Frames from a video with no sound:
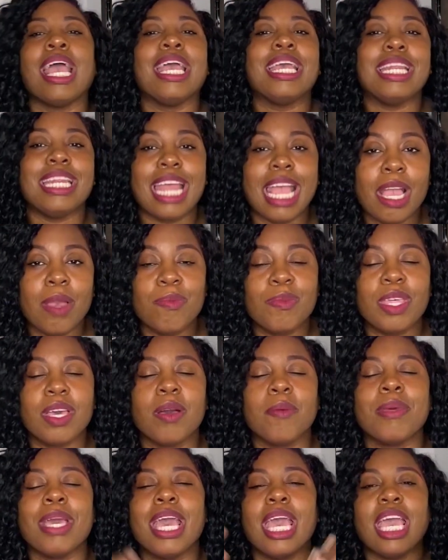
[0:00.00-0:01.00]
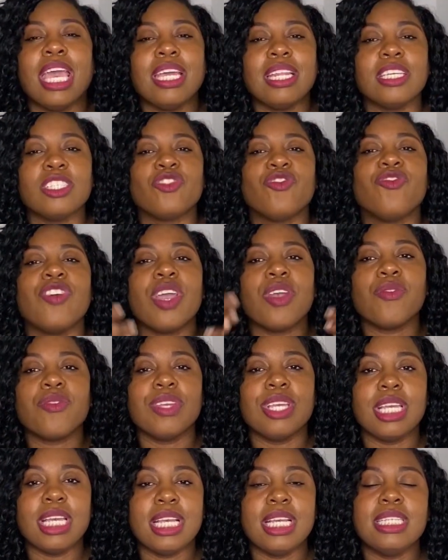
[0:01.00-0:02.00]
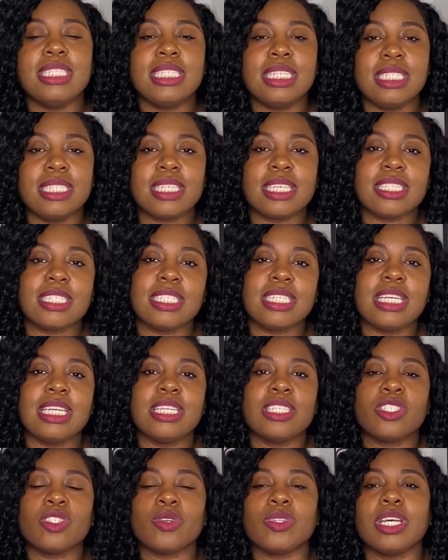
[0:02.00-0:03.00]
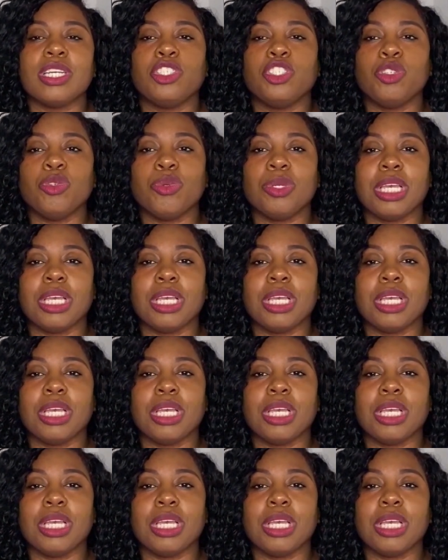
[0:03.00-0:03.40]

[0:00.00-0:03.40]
name them, and it's very easy to see so that